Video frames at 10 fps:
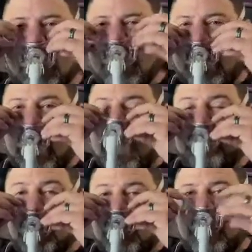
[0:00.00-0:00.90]
I have
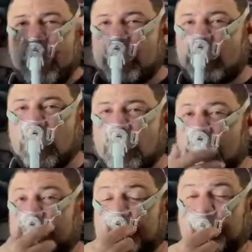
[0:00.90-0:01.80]
no more issues.
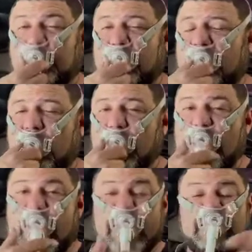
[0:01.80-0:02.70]

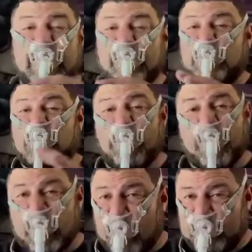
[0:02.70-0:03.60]
I sleep super
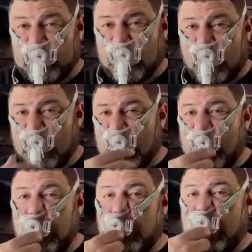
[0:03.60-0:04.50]
comfortable.
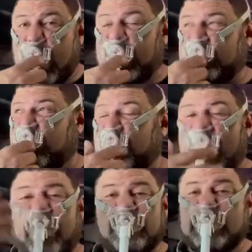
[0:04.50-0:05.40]
I can sleep
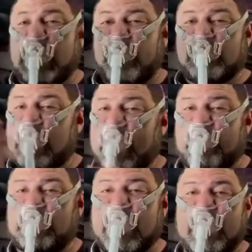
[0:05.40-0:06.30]
hours and hours and
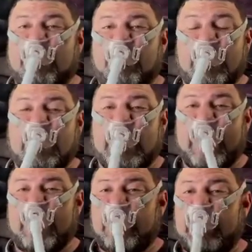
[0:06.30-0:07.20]
hours, and I never really
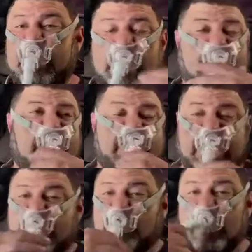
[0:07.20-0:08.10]
care. And
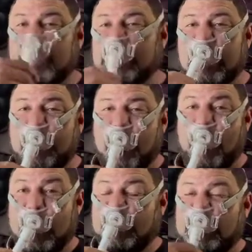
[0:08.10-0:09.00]
this really doesn't get in my way.
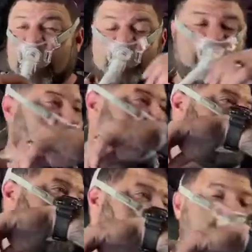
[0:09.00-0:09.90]
While I'm sleeping,
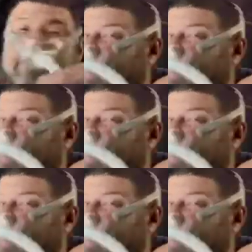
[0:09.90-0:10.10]
as I